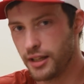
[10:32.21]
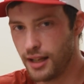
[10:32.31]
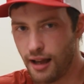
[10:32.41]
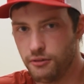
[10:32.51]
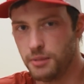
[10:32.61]
than
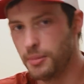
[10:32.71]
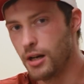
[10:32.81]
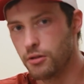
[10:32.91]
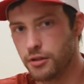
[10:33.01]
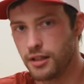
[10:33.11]
having
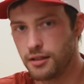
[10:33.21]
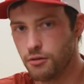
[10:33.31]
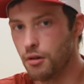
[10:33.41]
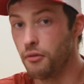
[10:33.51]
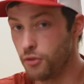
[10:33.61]
power that
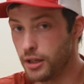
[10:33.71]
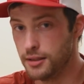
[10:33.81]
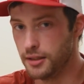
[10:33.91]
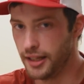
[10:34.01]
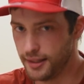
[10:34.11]
you're afraid
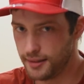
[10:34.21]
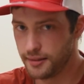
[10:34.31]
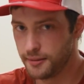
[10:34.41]
to hit.